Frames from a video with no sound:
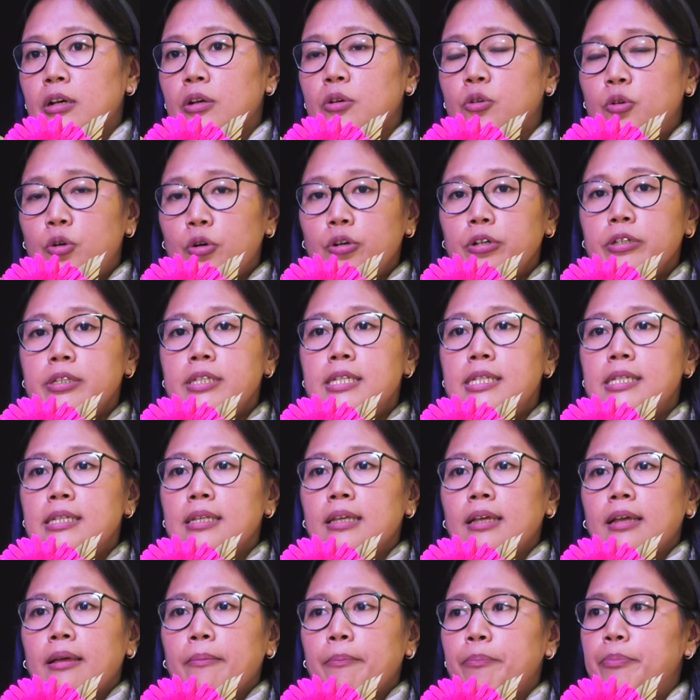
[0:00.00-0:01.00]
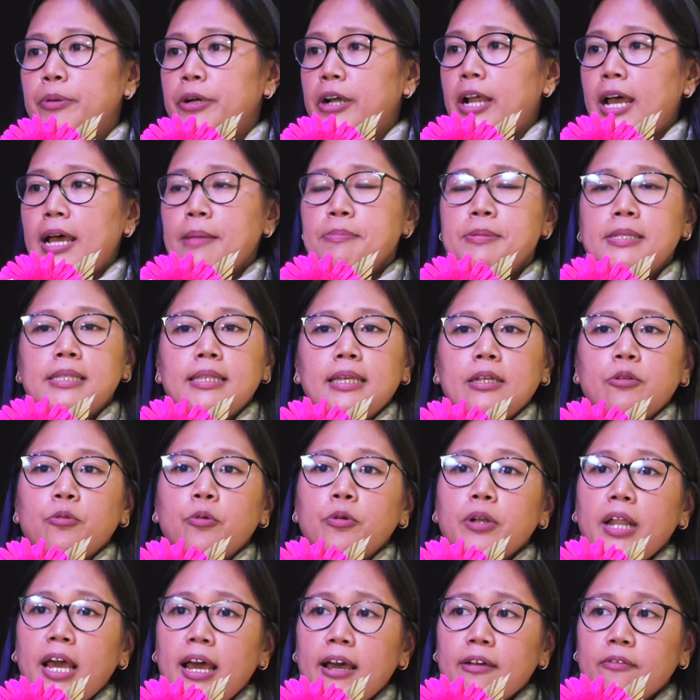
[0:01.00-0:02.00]
goods. Perhaps they
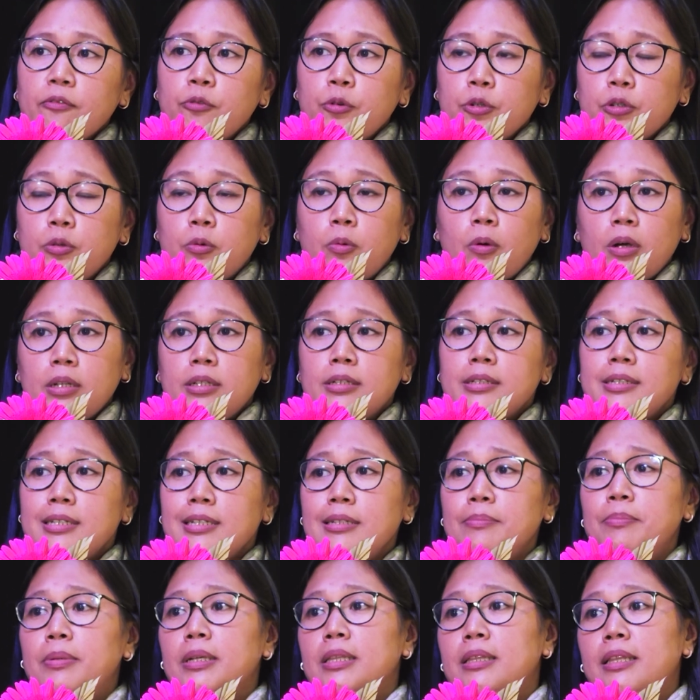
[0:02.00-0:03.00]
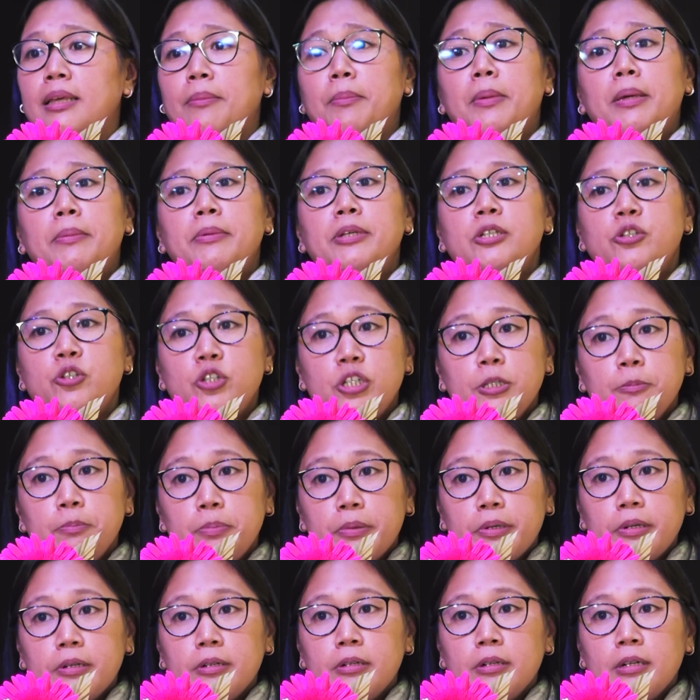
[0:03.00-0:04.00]
don't have good quality, but they may be
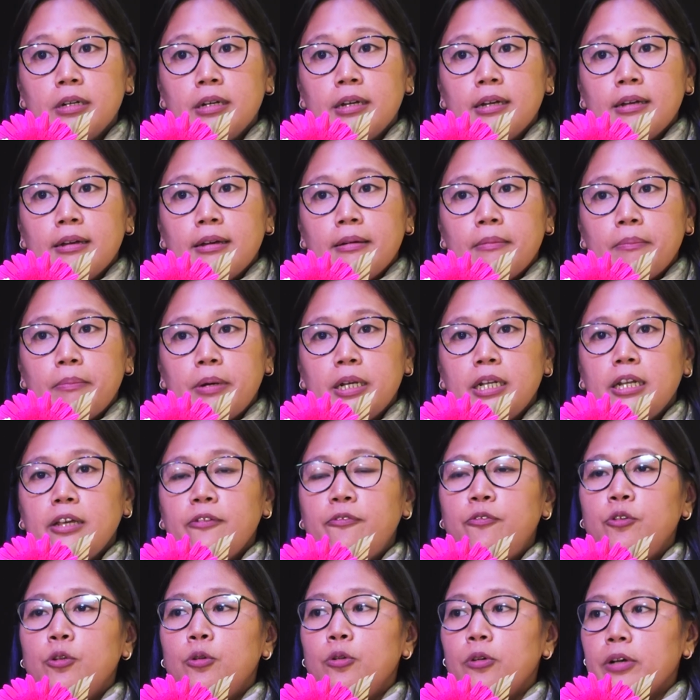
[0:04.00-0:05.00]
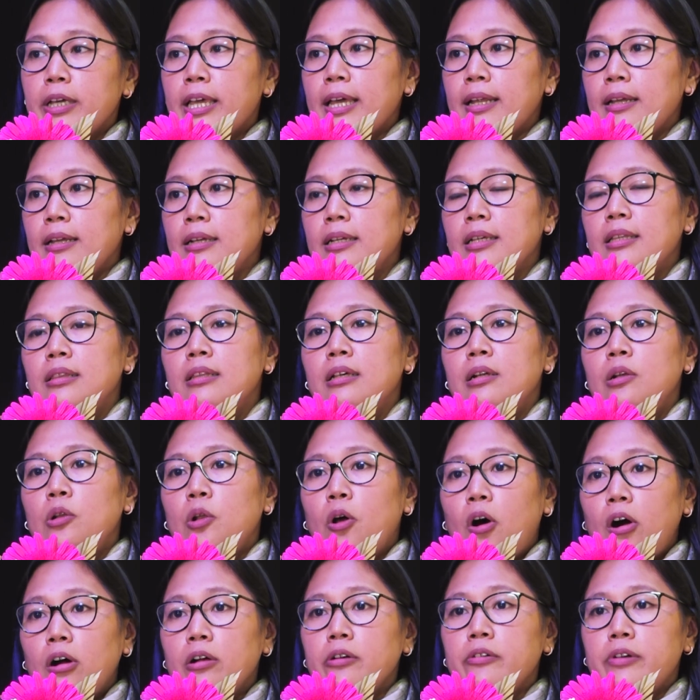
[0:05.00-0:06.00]
cheaper. But if you look at it in the
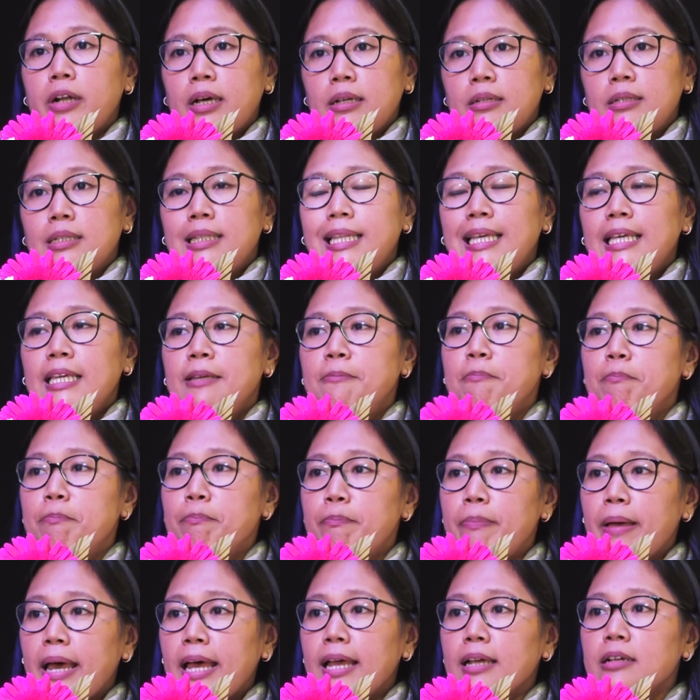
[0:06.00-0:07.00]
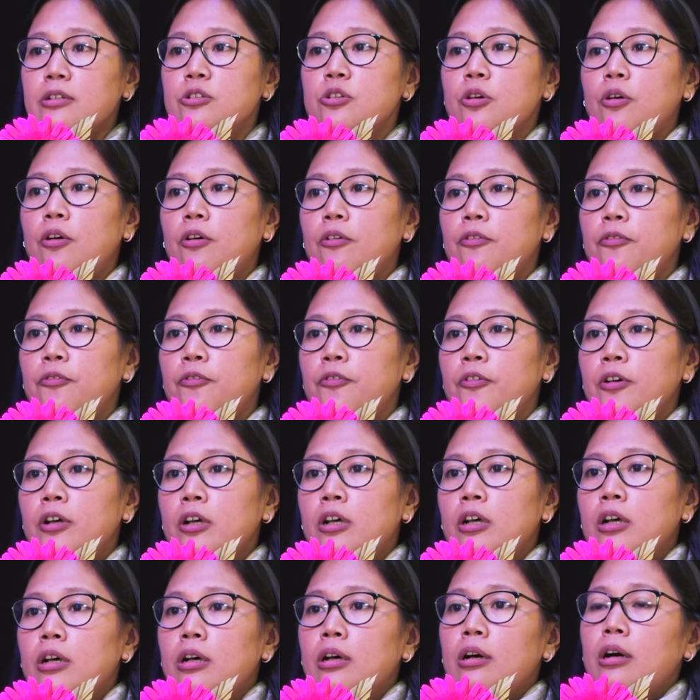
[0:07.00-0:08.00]
long run, the impact of
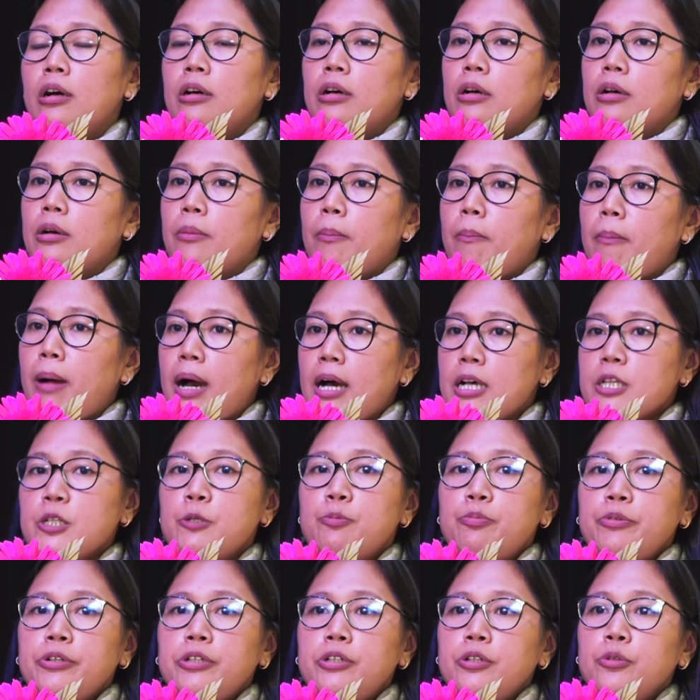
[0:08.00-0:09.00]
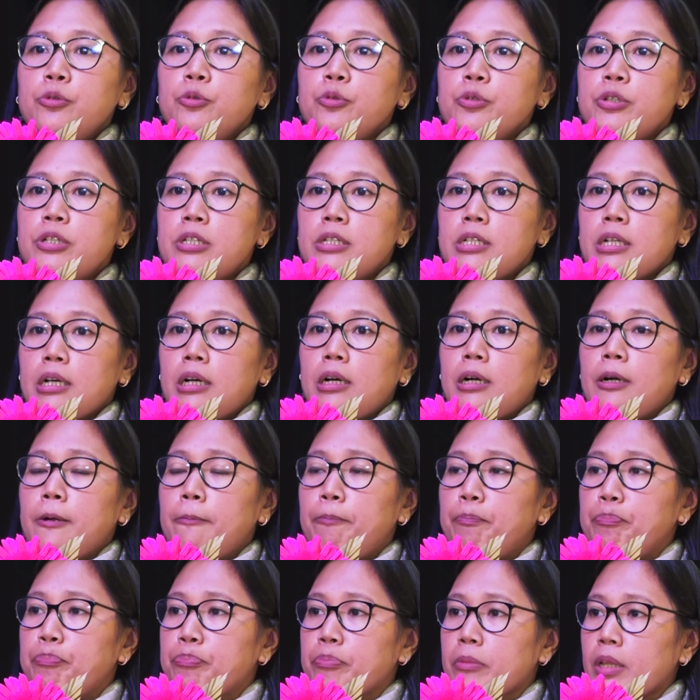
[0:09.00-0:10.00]
mass-produced
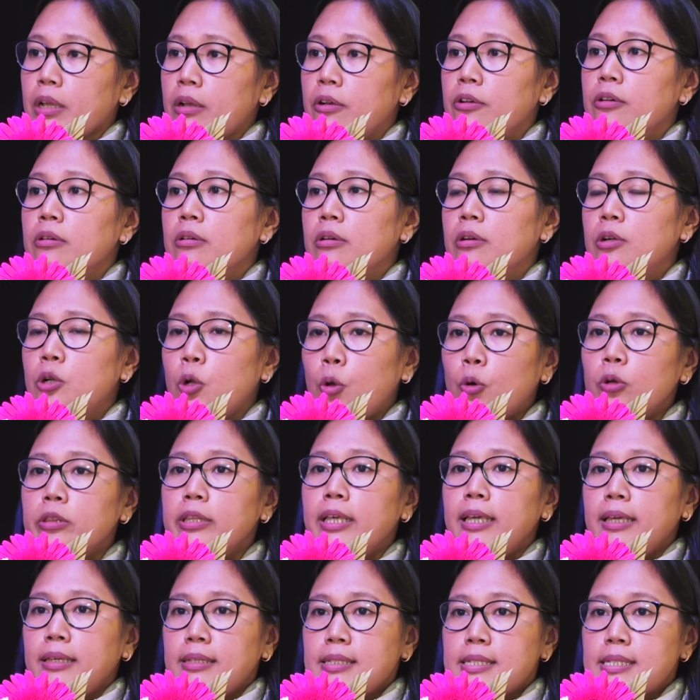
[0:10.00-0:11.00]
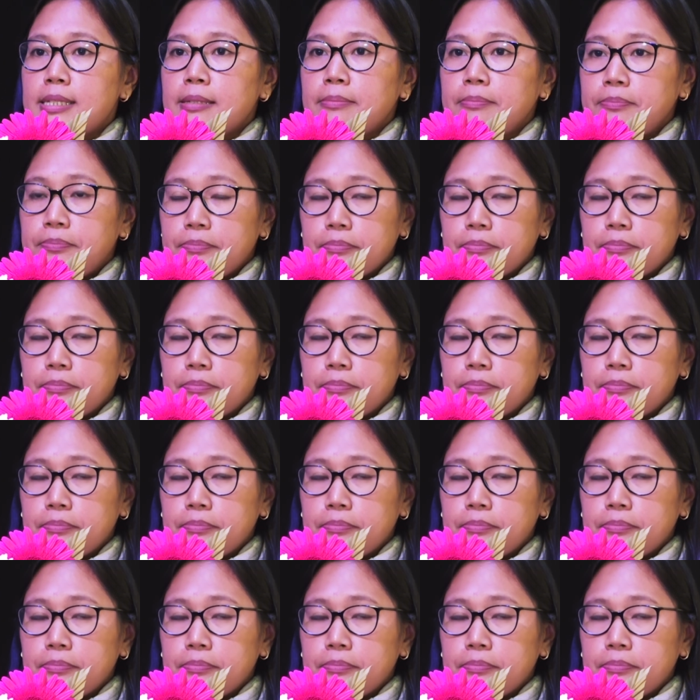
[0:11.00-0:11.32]
clothings,